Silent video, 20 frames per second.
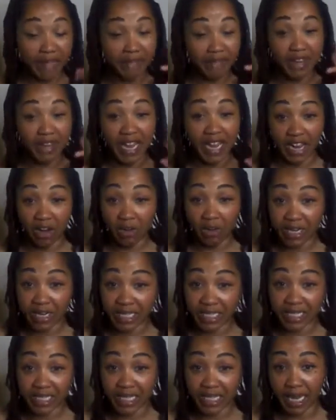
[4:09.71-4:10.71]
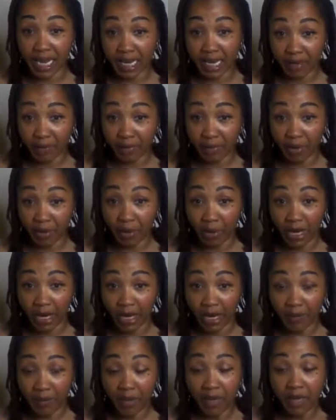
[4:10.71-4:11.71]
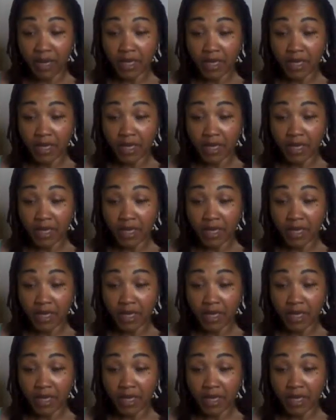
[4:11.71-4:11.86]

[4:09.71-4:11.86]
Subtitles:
and the Aries sun, okay?